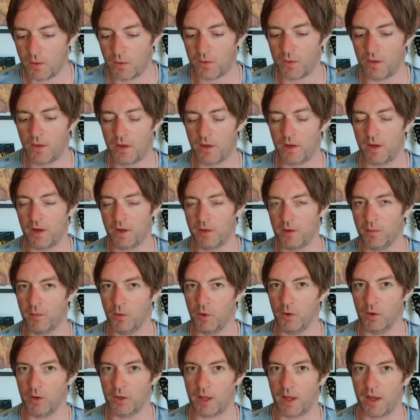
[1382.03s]
And then you
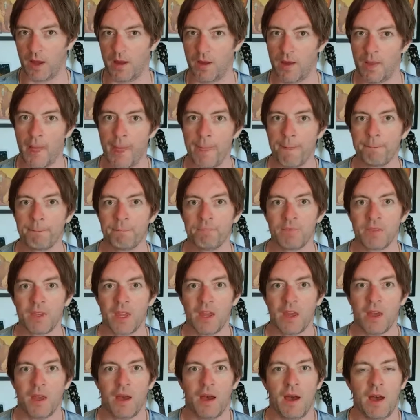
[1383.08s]
walk there.
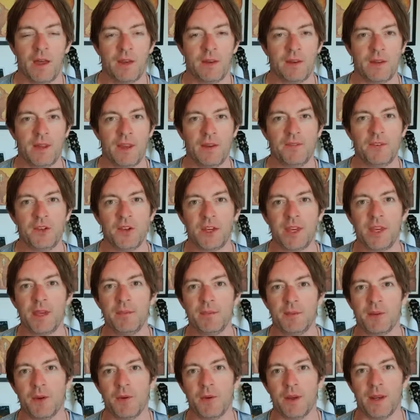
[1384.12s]
And if you
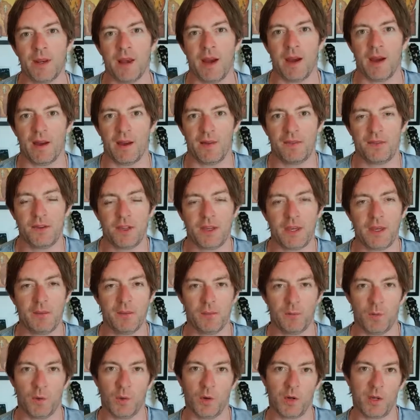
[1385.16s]
keep doing that, if you
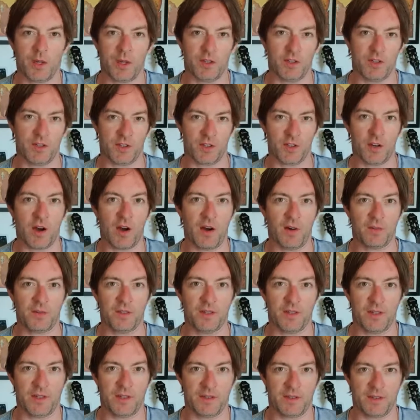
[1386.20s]
keep walking just half
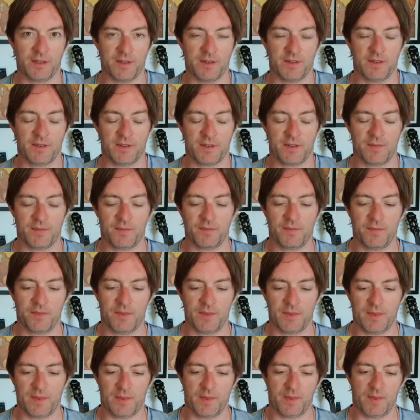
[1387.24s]
the distance,
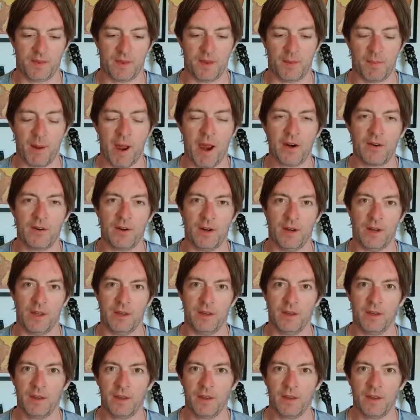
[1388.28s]

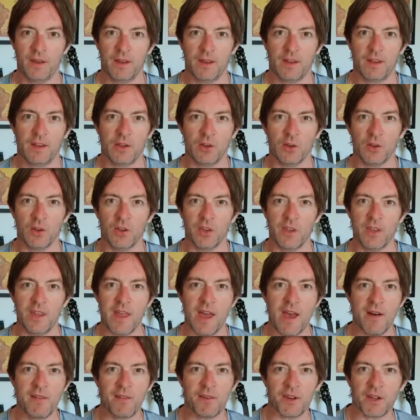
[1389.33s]
apparently you'll
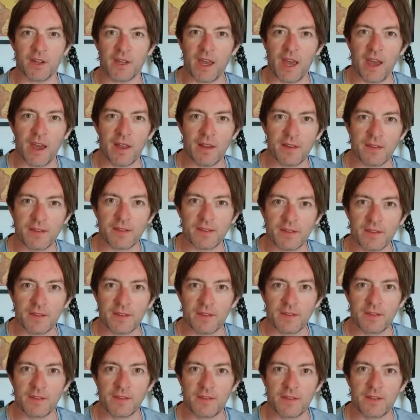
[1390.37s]
never get
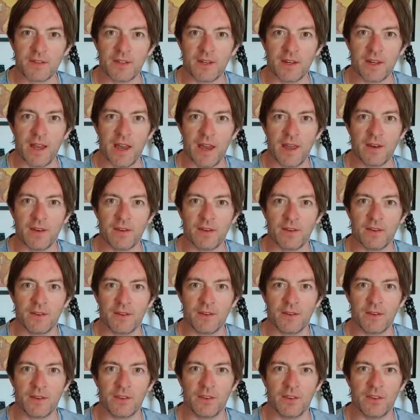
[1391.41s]
to the end.
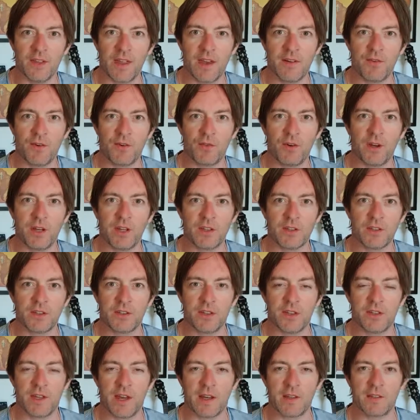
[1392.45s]
You'll never reach
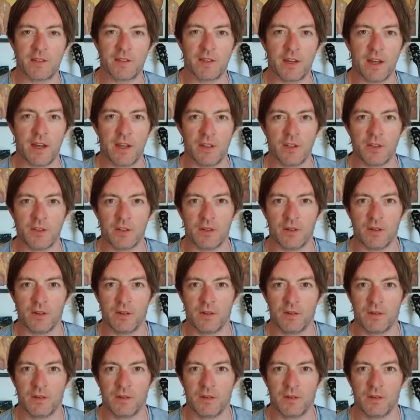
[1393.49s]
the destination.